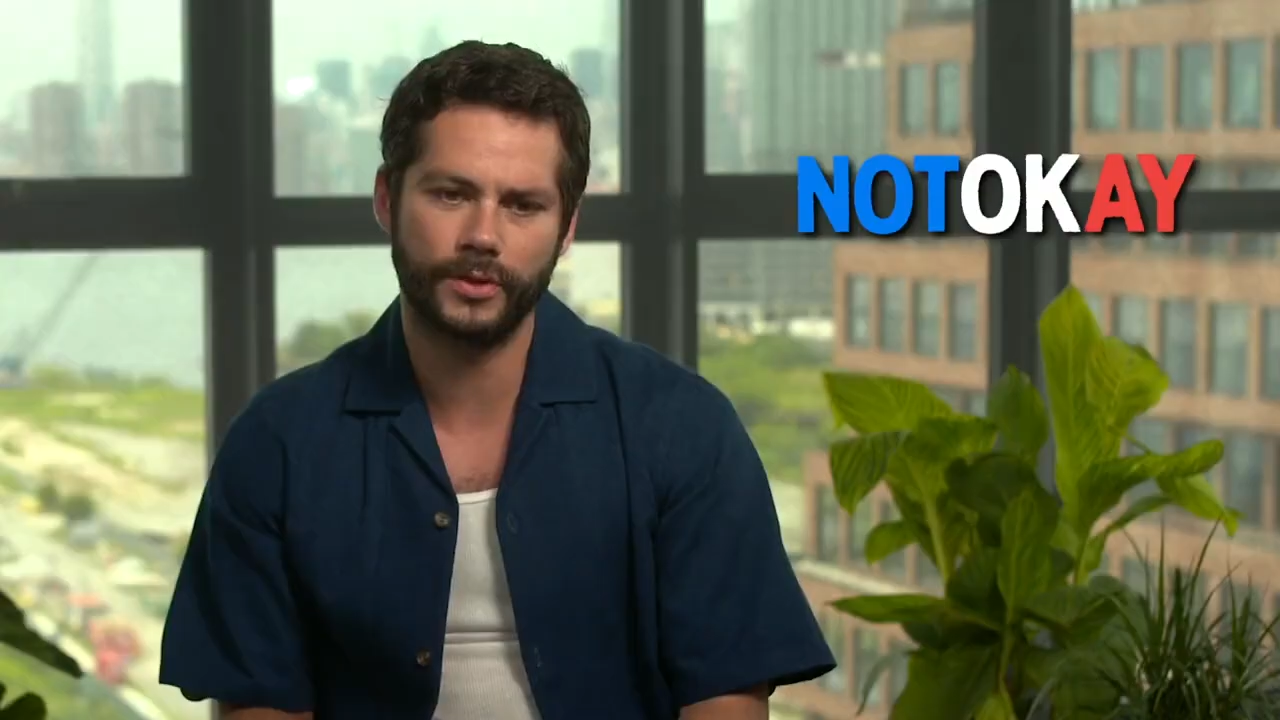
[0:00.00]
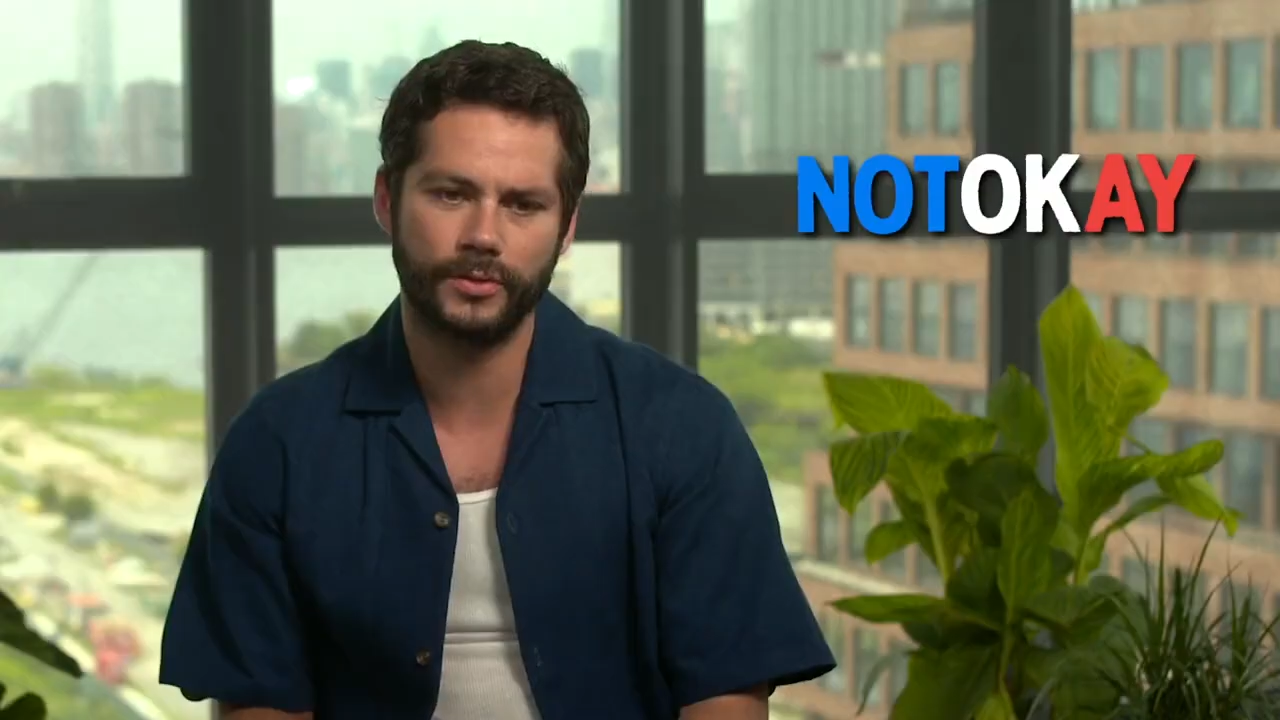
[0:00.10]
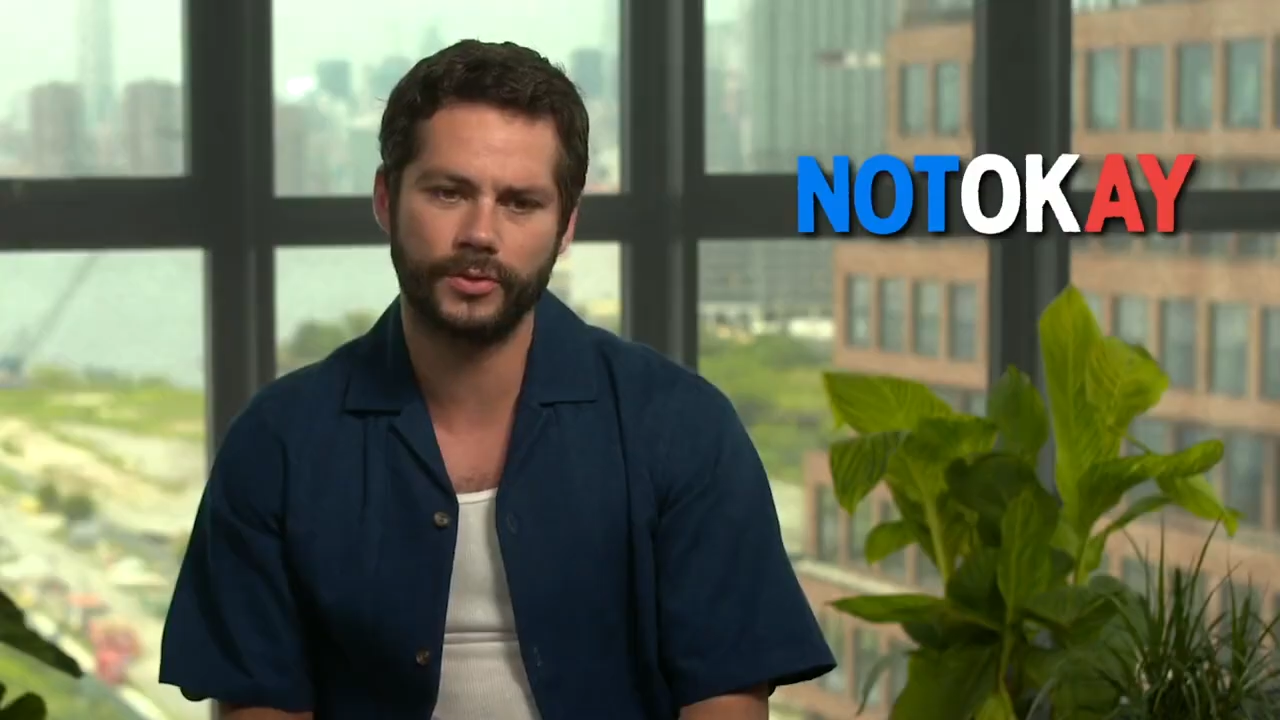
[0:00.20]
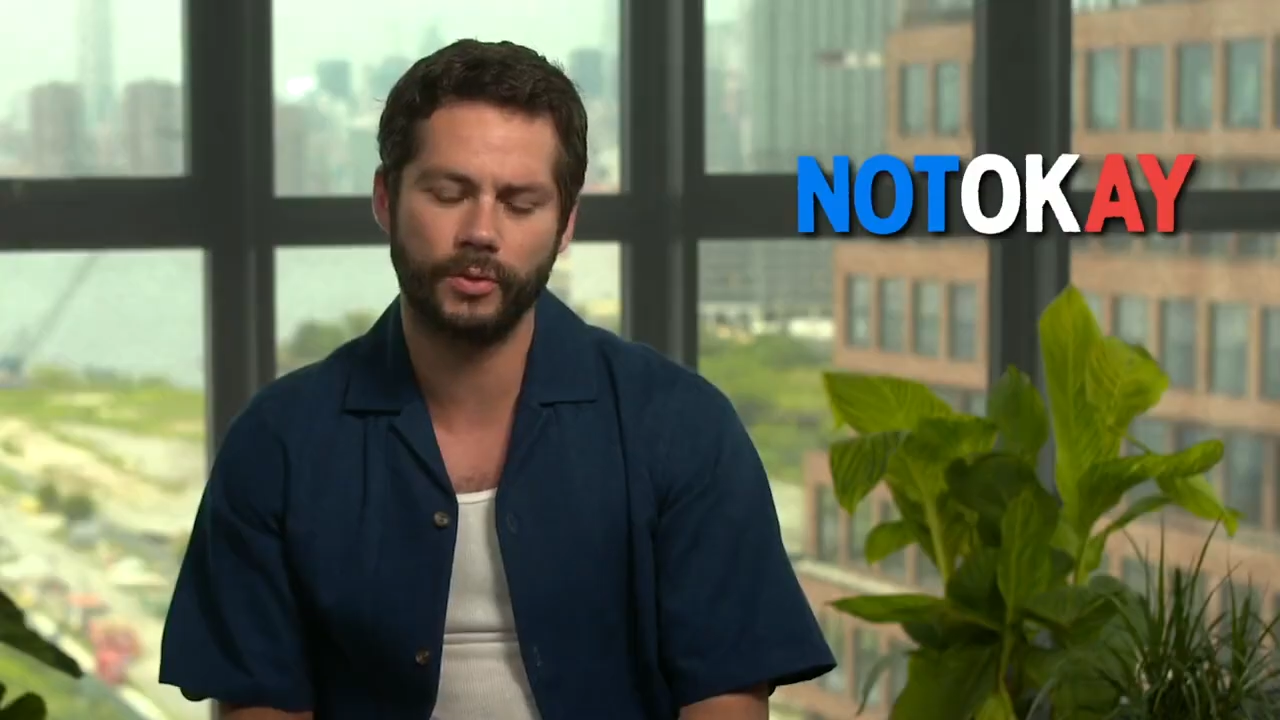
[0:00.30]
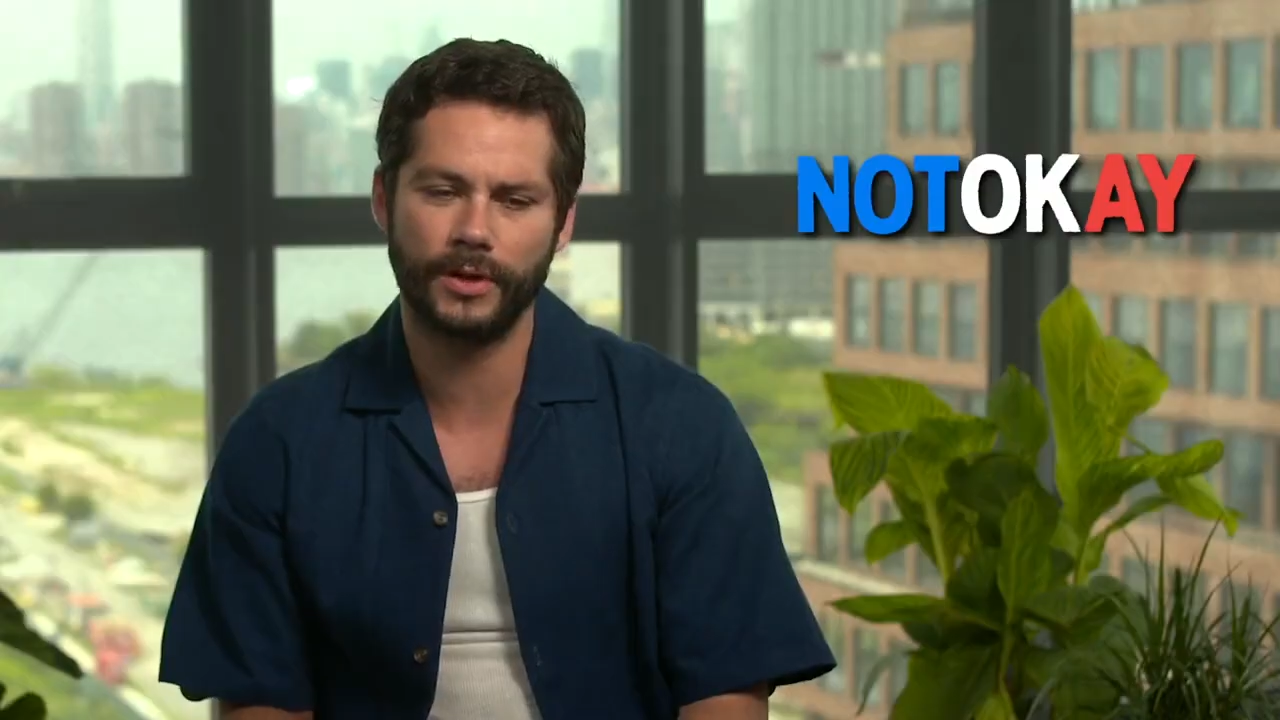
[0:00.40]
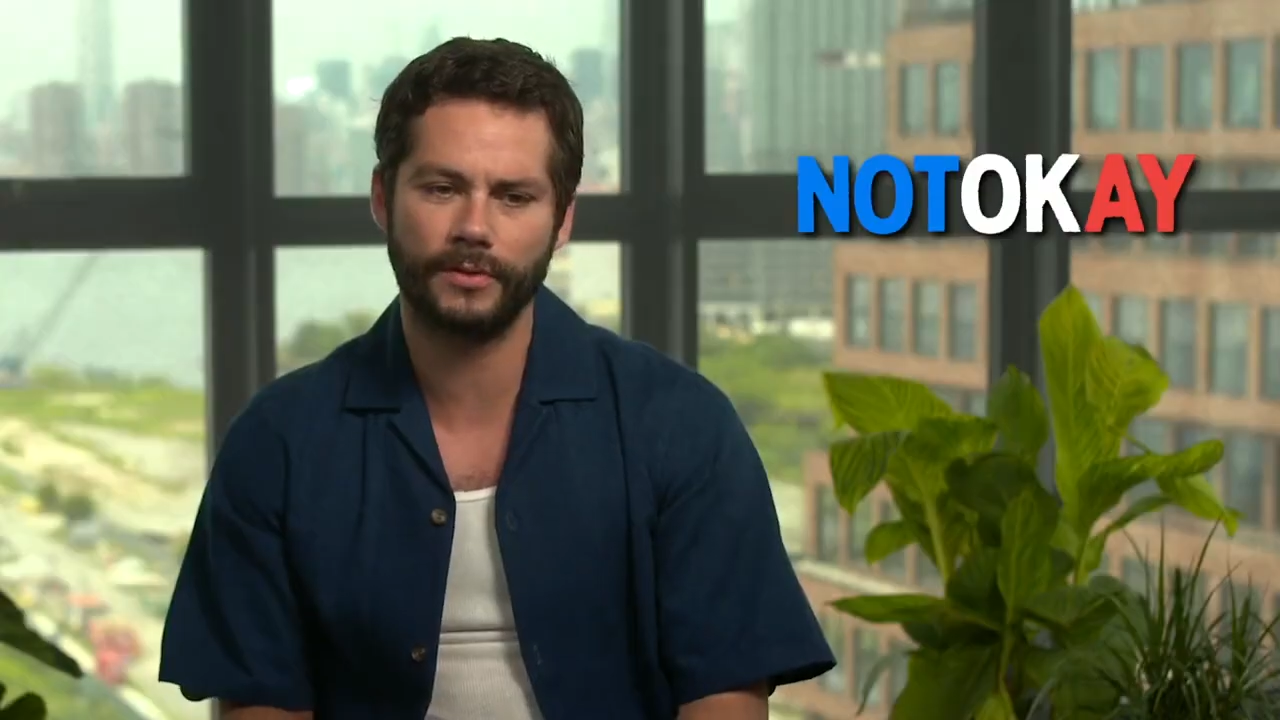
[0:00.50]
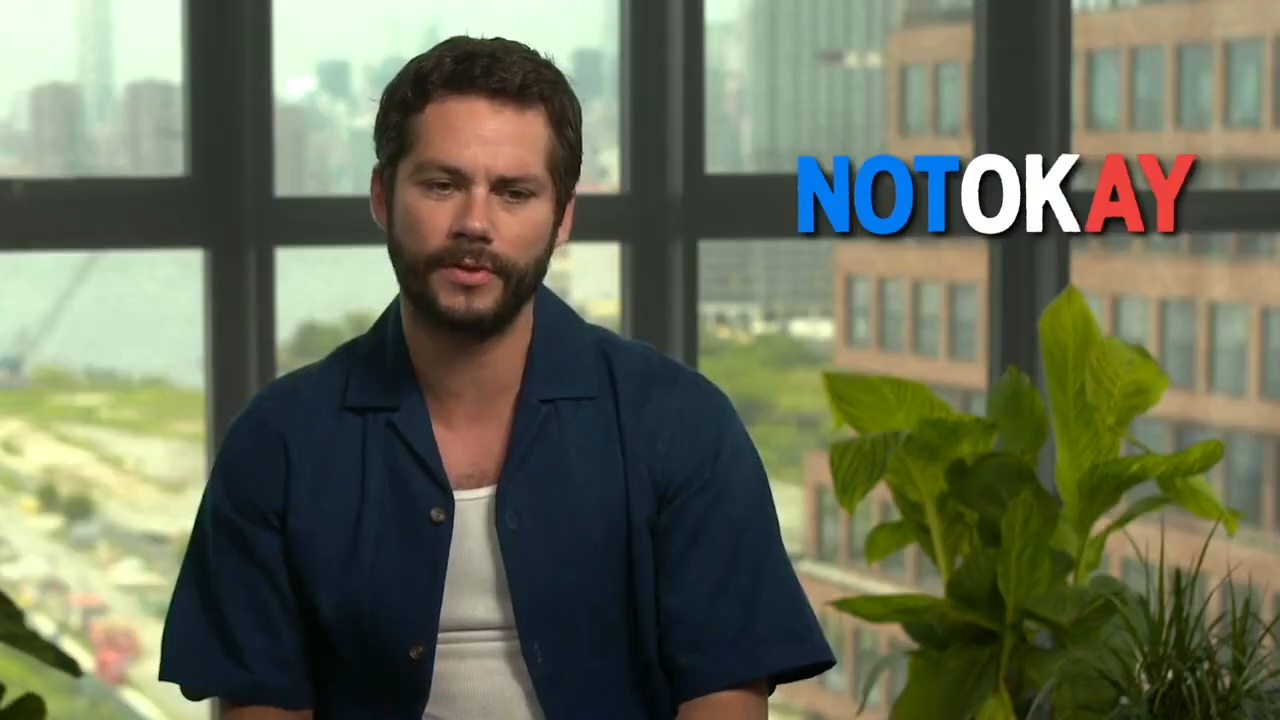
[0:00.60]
The Twitter